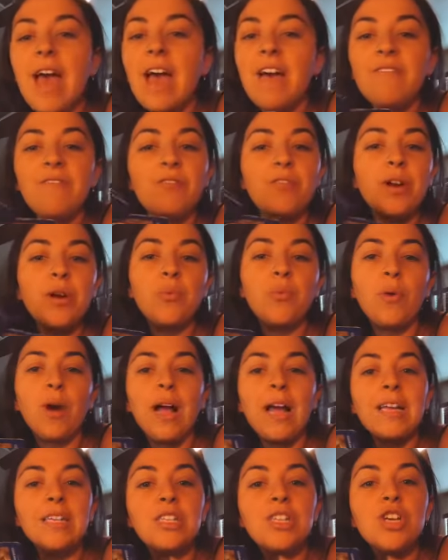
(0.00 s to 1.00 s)
every
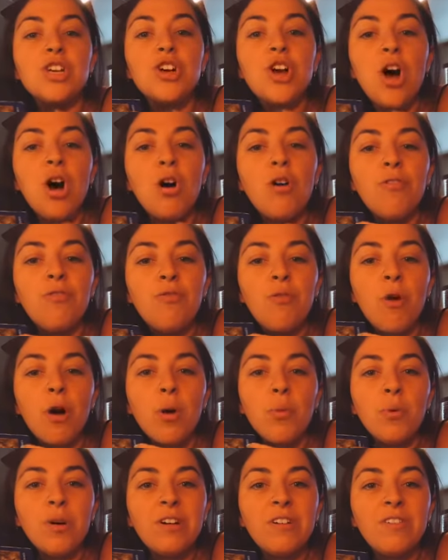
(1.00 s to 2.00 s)
right to go
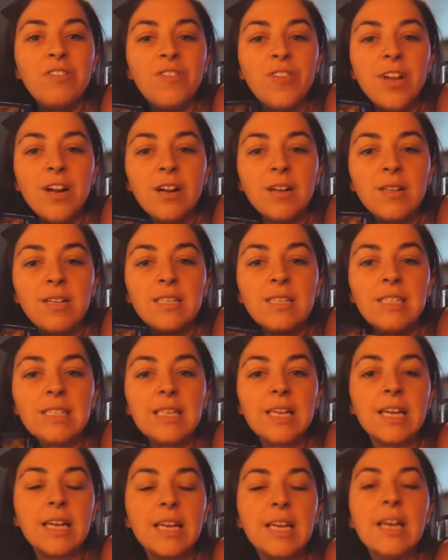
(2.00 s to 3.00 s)
forward
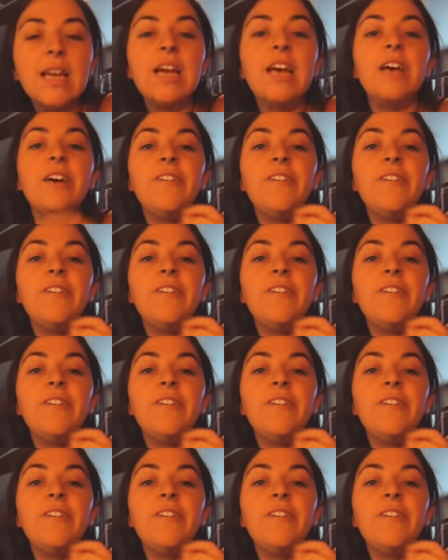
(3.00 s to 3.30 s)
fearlessly.